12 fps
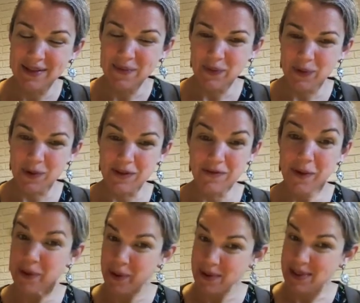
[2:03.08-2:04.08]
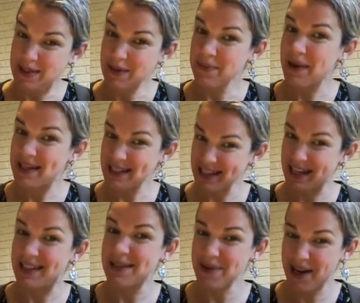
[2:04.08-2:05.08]
with photos by
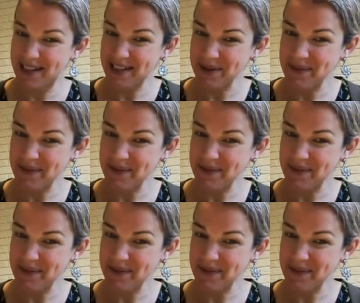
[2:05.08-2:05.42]
Shelley Rotner.